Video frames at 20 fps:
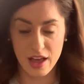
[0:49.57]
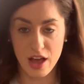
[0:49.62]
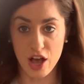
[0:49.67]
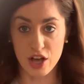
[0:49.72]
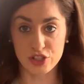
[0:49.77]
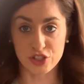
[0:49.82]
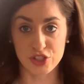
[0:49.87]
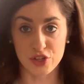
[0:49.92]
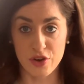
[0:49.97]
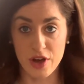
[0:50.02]

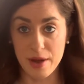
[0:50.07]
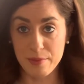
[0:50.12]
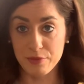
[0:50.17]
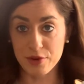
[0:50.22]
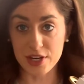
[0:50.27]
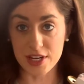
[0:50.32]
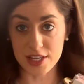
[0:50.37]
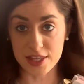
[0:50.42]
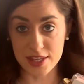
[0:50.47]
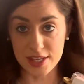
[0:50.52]
Also, I'm
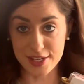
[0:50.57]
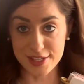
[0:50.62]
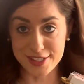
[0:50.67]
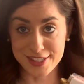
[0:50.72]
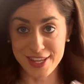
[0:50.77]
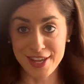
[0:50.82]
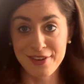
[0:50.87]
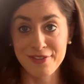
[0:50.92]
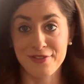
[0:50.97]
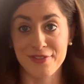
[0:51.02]
reading
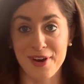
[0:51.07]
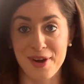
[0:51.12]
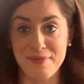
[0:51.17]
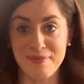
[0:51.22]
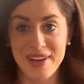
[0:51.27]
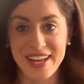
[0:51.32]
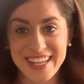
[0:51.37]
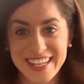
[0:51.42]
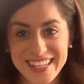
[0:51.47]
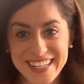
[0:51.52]
these
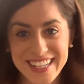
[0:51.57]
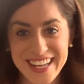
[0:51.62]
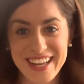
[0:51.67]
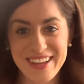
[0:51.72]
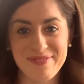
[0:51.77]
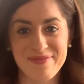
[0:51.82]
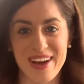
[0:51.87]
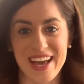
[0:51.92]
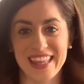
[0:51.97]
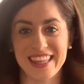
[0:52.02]
from
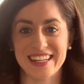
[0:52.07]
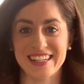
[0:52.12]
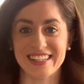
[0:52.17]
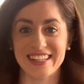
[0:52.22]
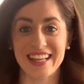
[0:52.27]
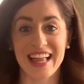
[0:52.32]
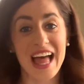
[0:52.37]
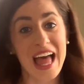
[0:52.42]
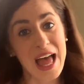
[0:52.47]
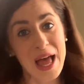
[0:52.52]
my
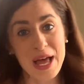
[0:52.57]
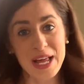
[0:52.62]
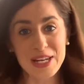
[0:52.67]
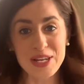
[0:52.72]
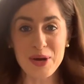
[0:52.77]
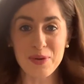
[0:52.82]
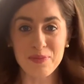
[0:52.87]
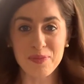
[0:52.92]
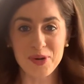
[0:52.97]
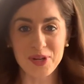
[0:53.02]
little
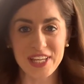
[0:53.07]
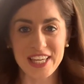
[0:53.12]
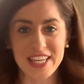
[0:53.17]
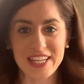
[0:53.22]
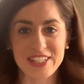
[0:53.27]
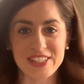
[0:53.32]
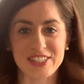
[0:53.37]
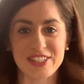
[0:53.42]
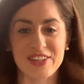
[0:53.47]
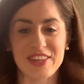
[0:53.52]
notebook
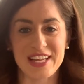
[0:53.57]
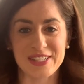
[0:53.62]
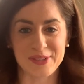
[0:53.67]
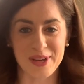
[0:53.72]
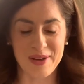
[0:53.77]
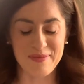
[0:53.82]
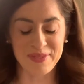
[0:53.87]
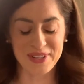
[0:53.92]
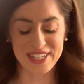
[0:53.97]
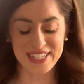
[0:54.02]
here, so that's
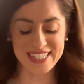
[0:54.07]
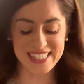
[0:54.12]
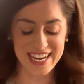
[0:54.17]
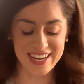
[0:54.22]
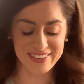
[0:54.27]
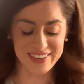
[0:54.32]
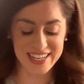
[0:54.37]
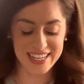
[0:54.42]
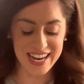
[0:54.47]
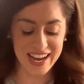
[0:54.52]
why I'm looking
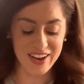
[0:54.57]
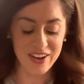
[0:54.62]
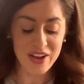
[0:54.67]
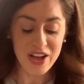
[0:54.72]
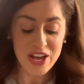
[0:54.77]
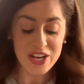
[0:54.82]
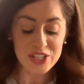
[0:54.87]
down right now.